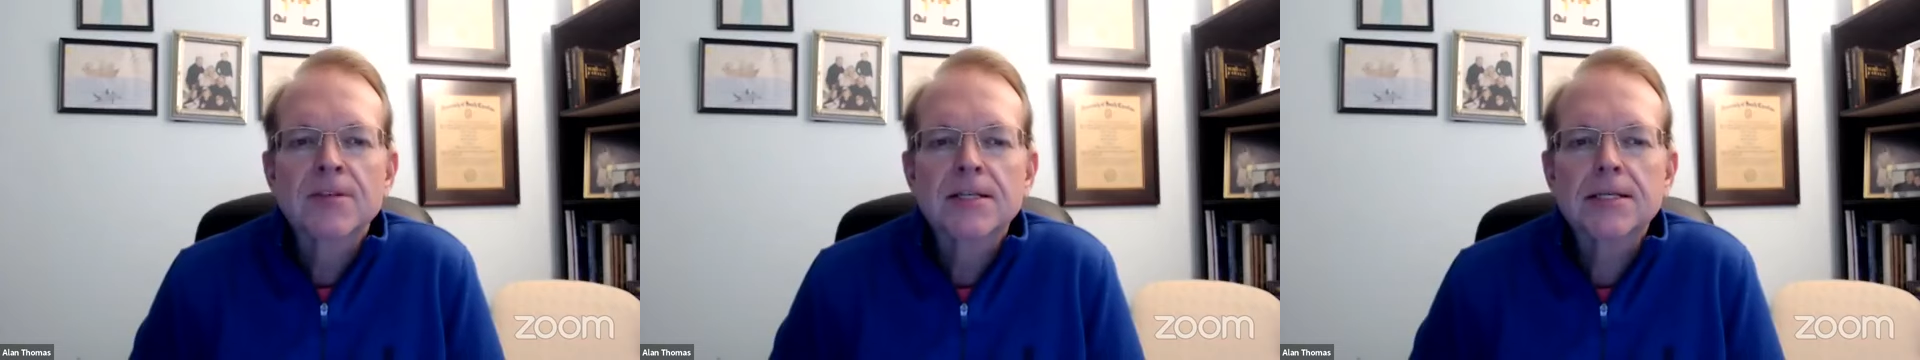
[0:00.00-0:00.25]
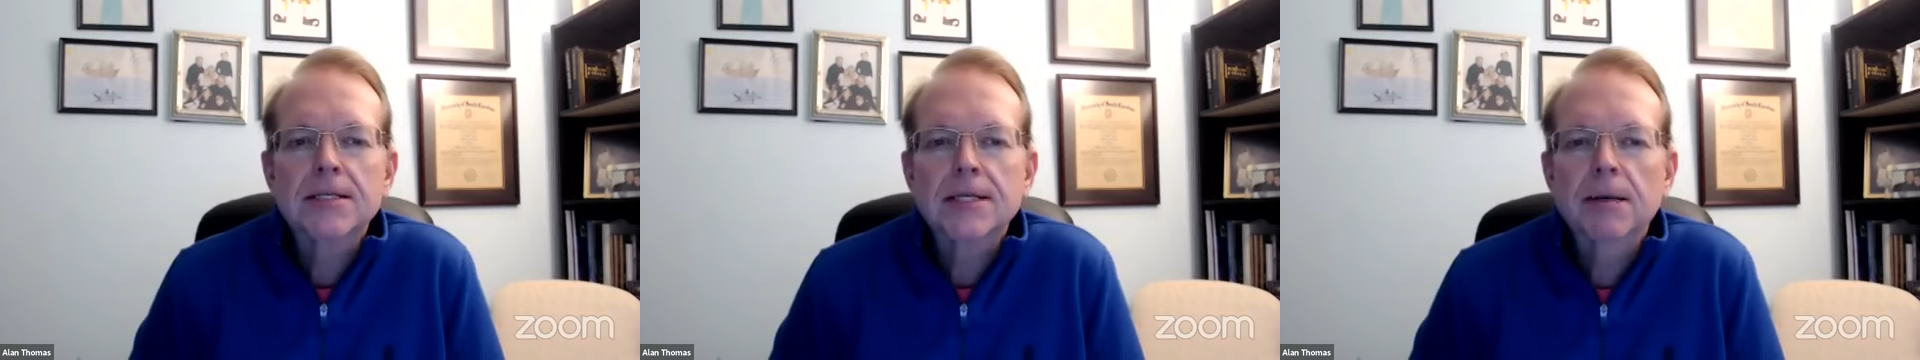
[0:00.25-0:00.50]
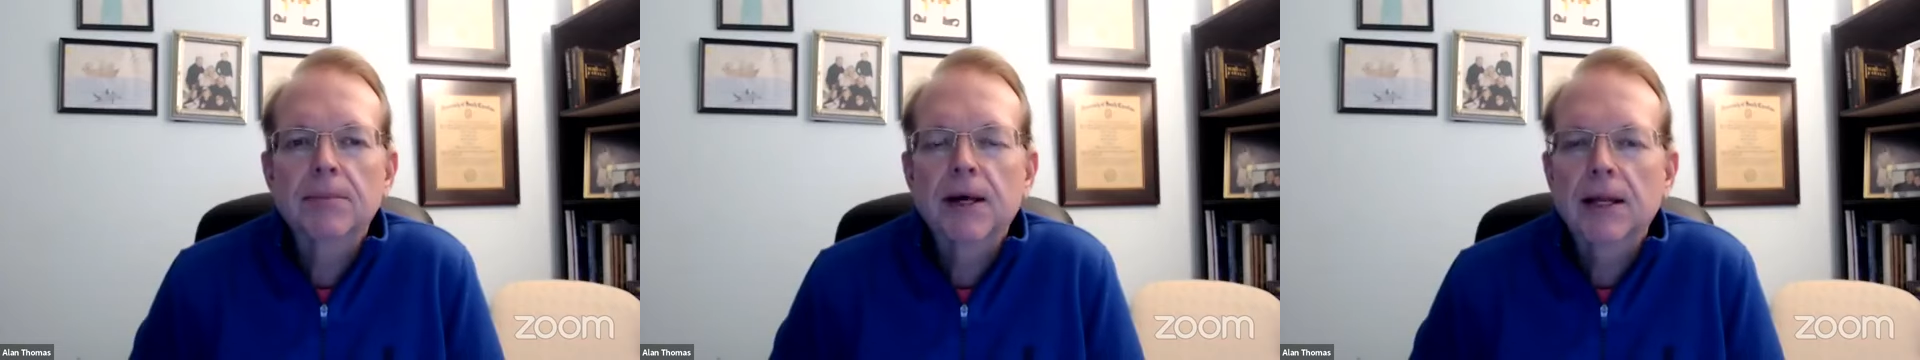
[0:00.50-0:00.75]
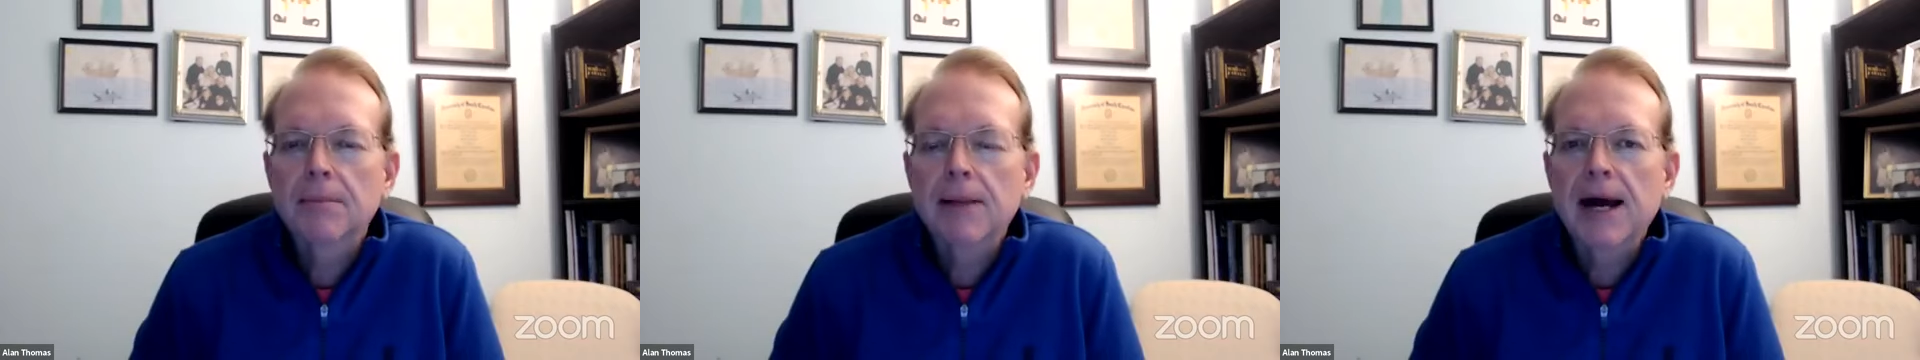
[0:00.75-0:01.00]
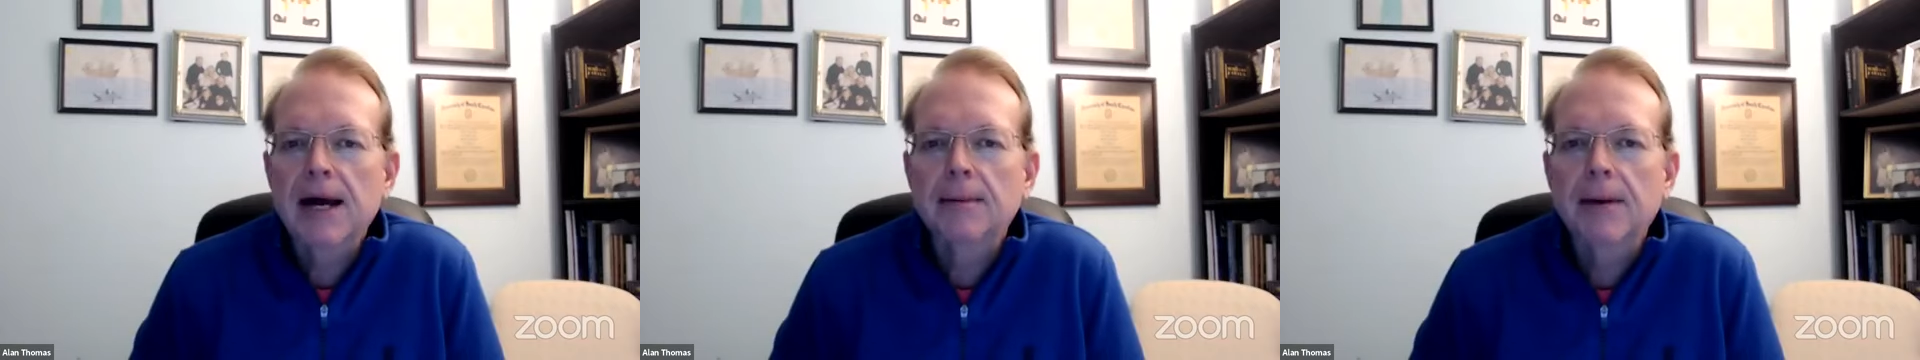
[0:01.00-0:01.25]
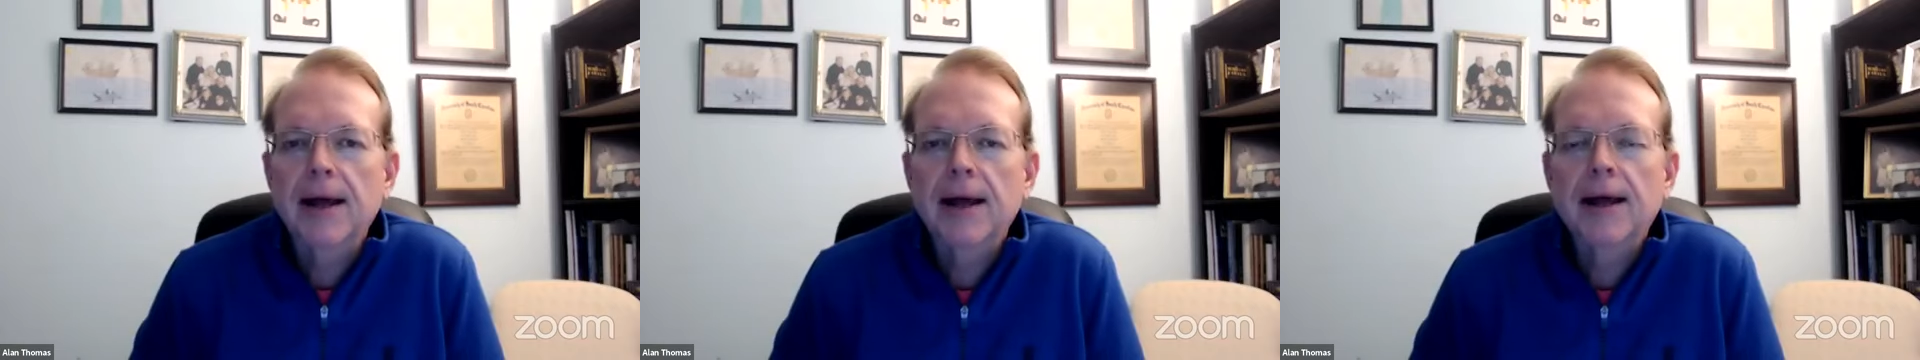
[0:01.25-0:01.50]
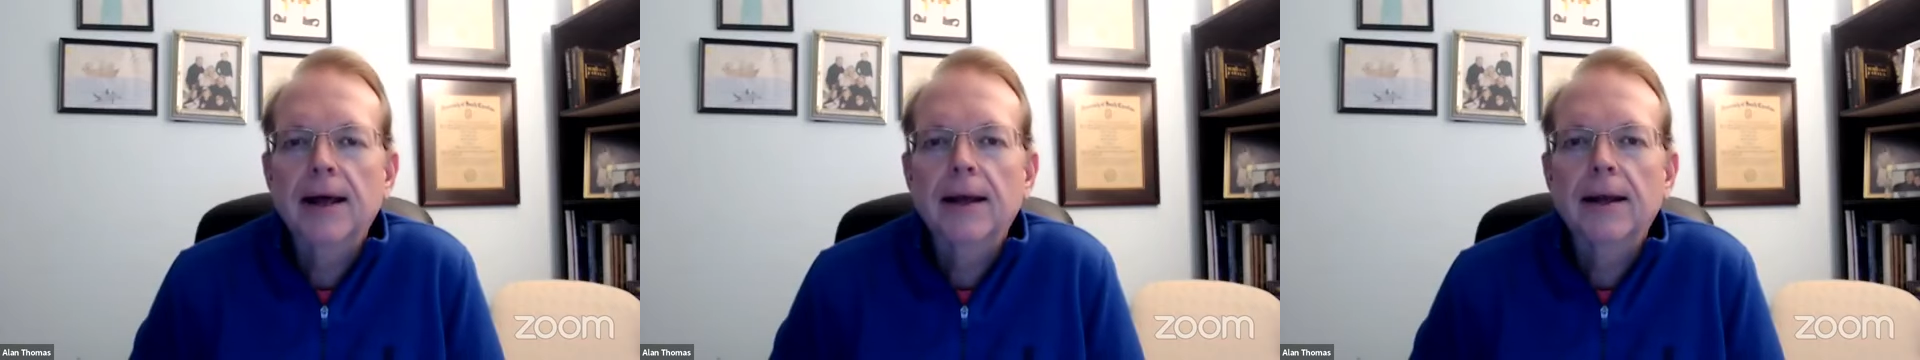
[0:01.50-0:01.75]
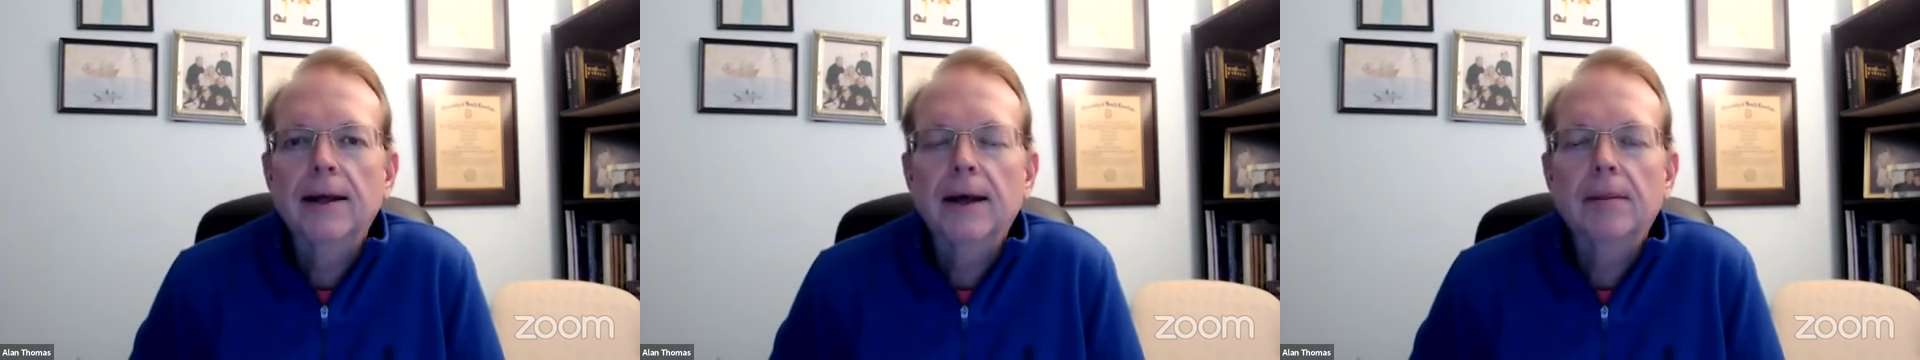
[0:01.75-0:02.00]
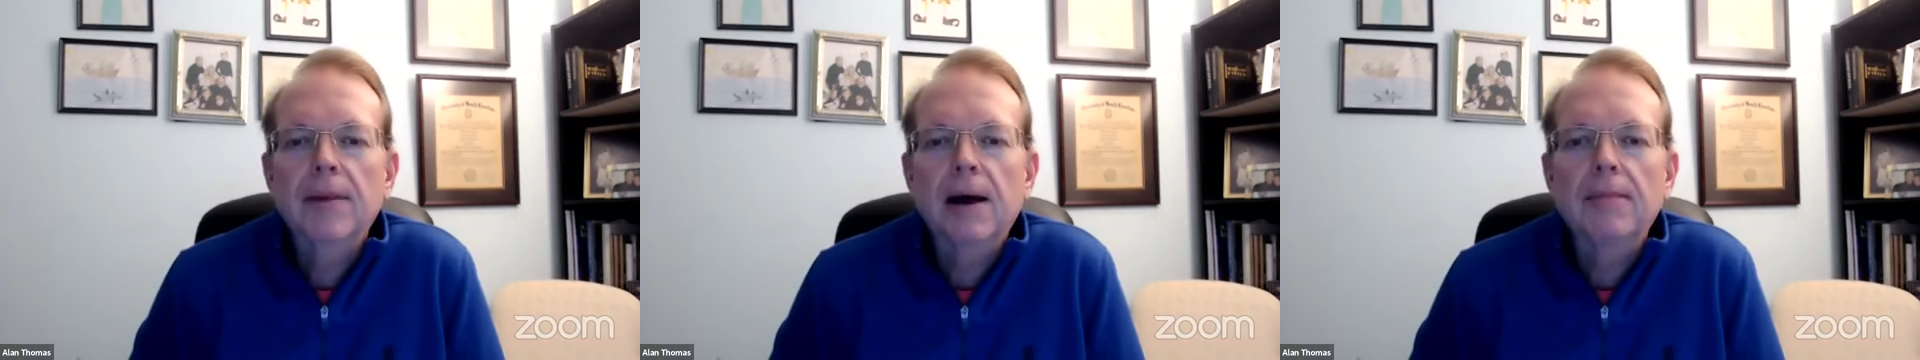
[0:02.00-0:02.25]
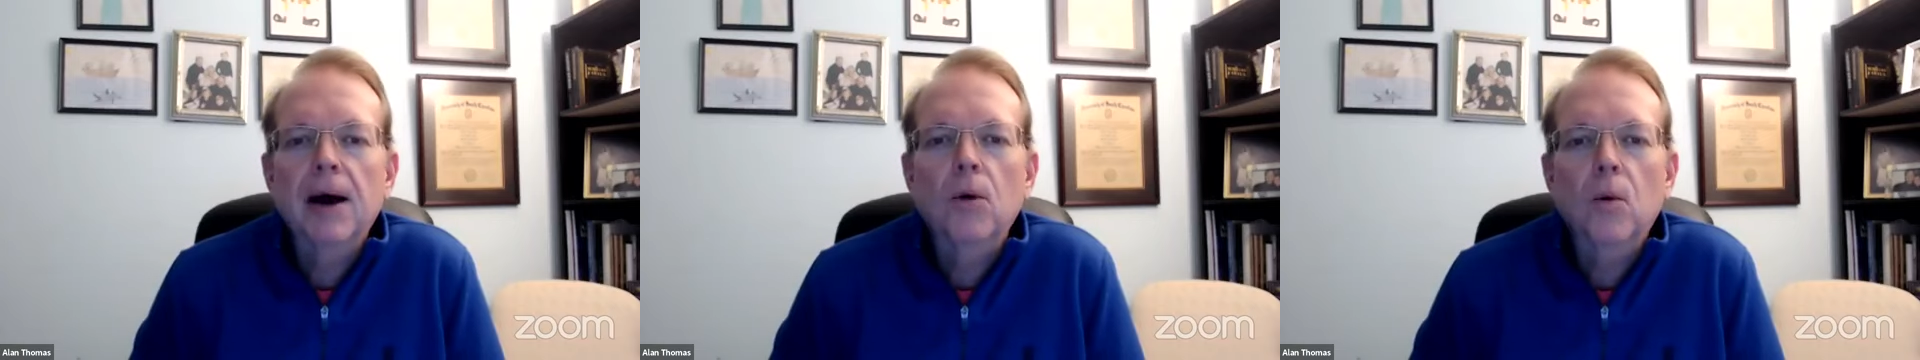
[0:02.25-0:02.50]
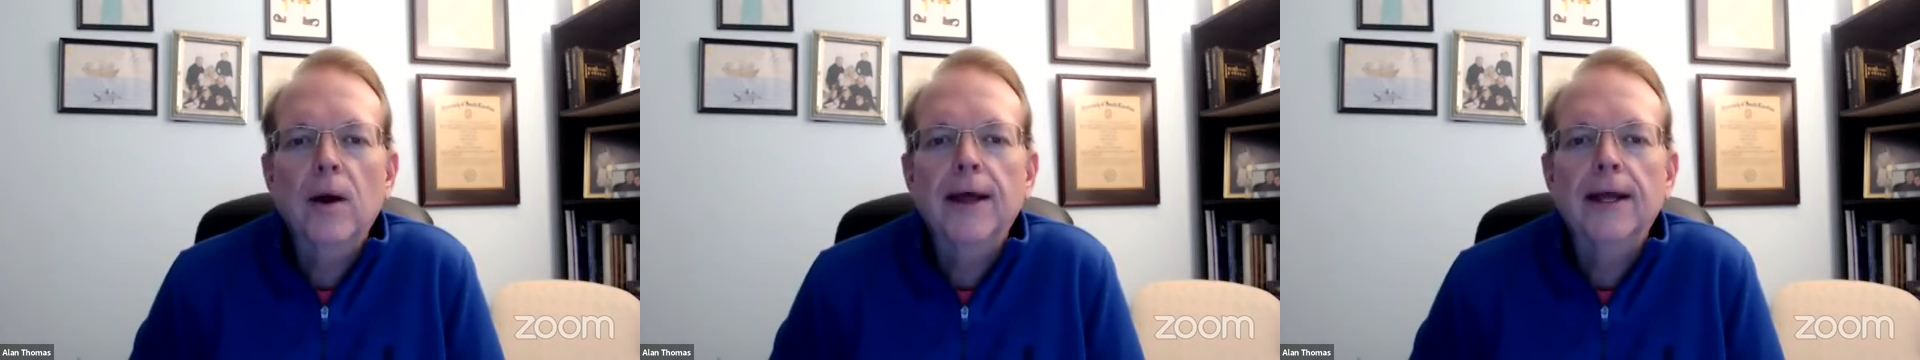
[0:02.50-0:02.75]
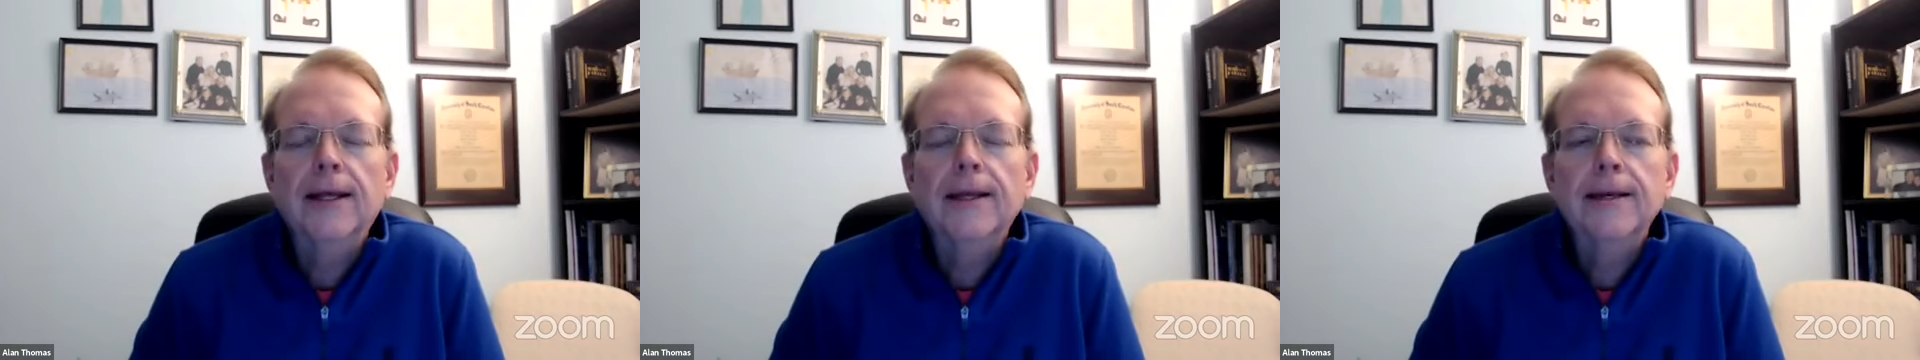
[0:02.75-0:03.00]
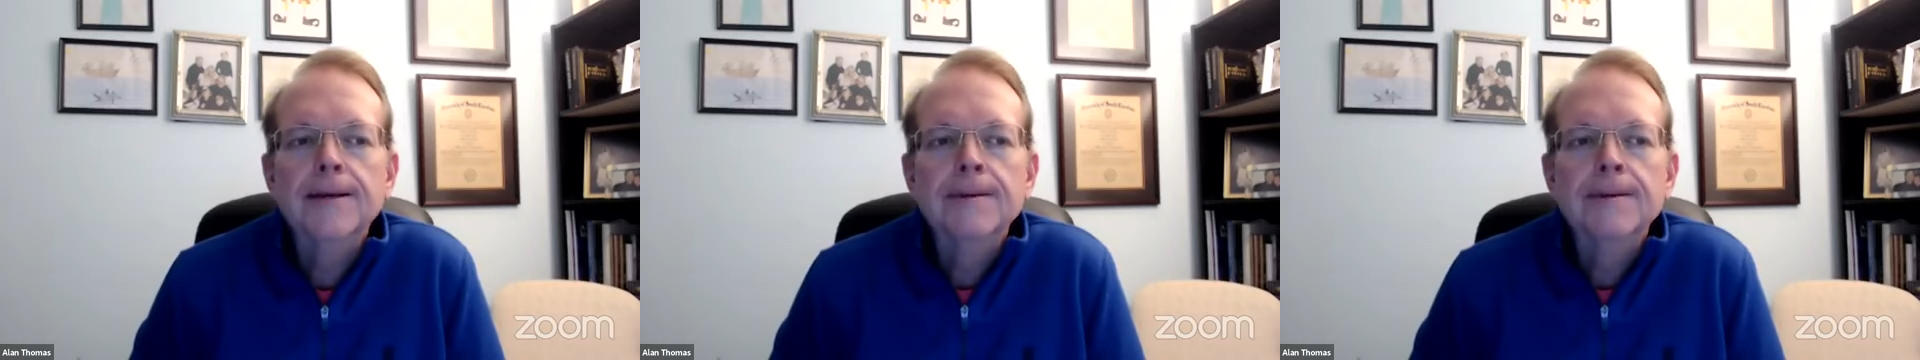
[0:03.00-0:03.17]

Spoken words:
stigma in the back of my head about my weight.